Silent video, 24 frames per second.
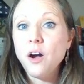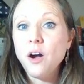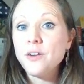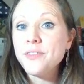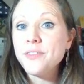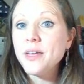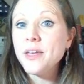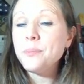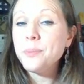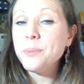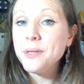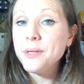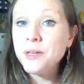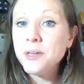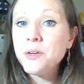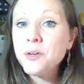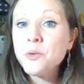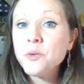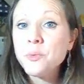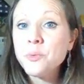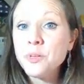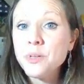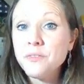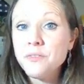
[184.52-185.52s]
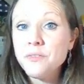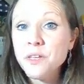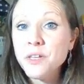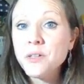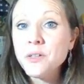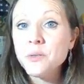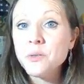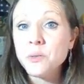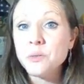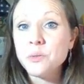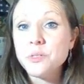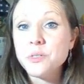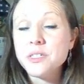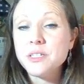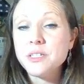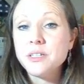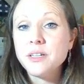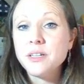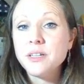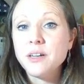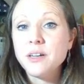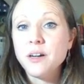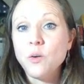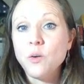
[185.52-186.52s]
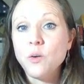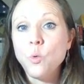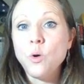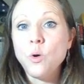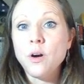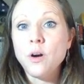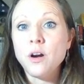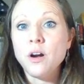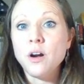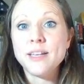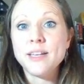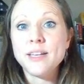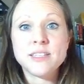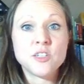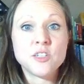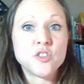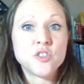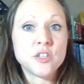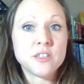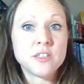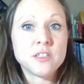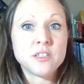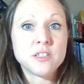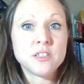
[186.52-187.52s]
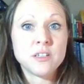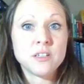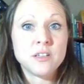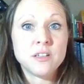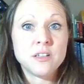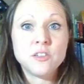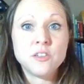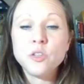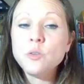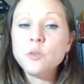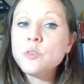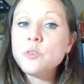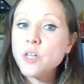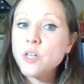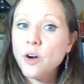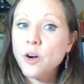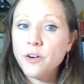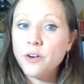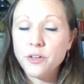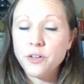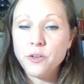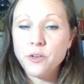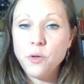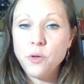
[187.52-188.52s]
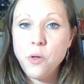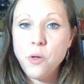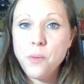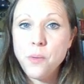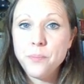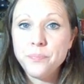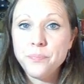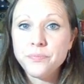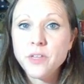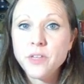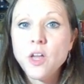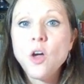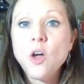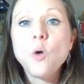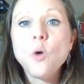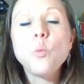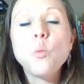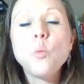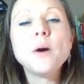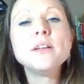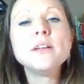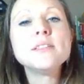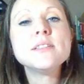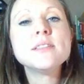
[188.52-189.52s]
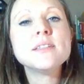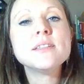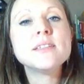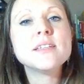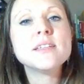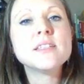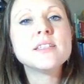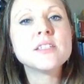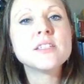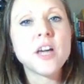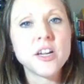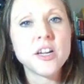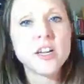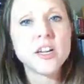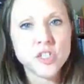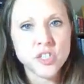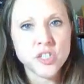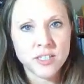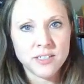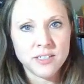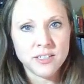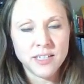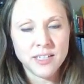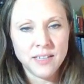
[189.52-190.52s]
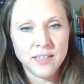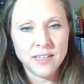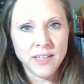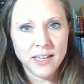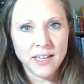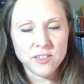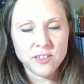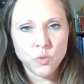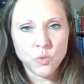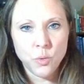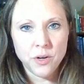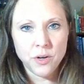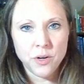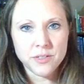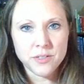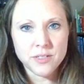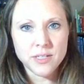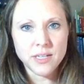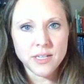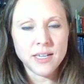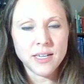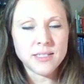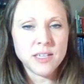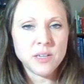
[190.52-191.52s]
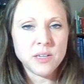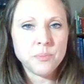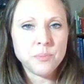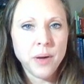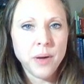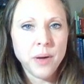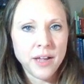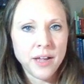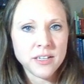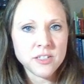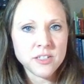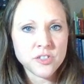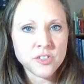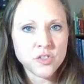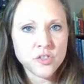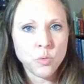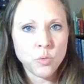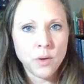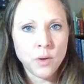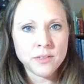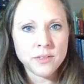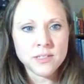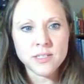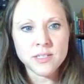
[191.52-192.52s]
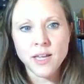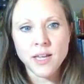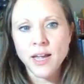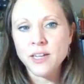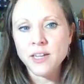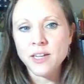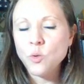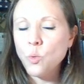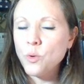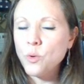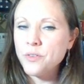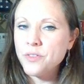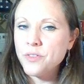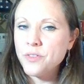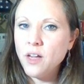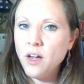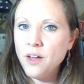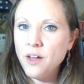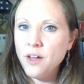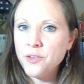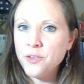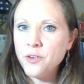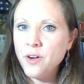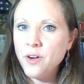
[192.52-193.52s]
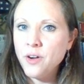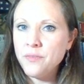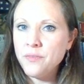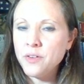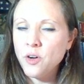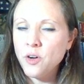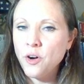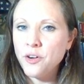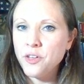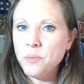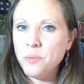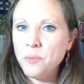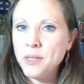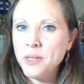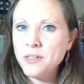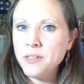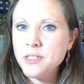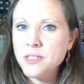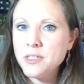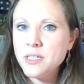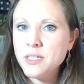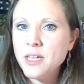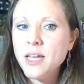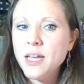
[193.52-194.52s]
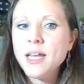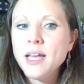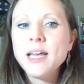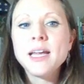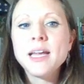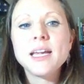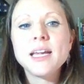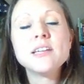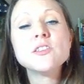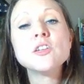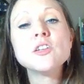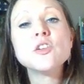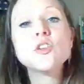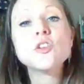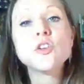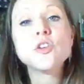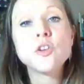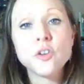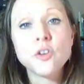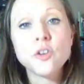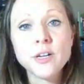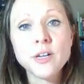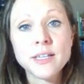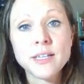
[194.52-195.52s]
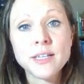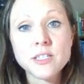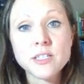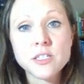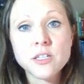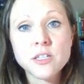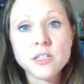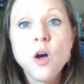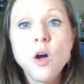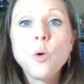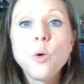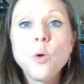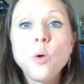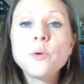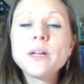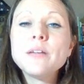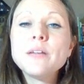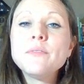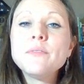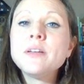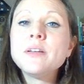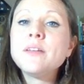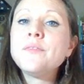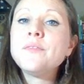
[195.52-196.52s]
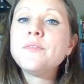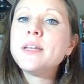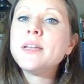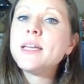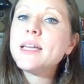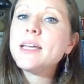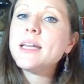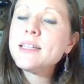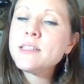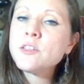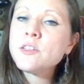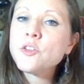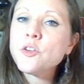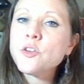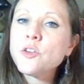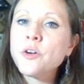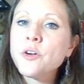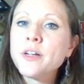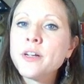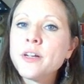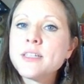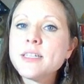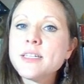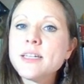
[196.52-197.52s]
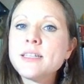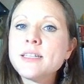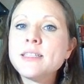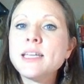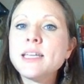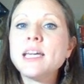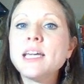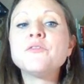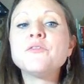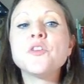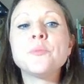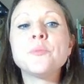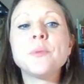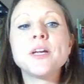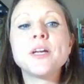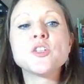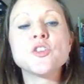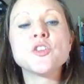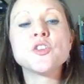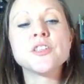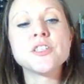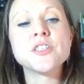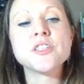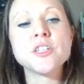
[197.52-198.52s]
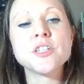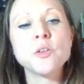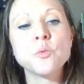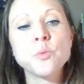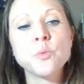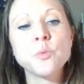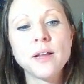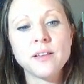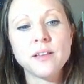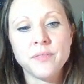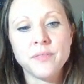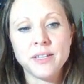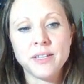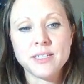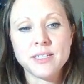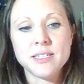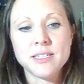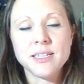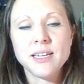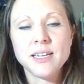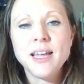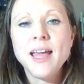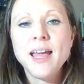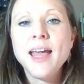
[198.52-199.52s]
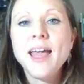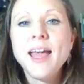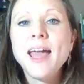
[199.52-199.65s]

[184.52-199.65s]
Are they peer reviewed? Or is it just a news article? What is the discussion in that source? Is it biased to one side or the other of an argument? Is it current? Or even if it isn't current, is the information still relevant?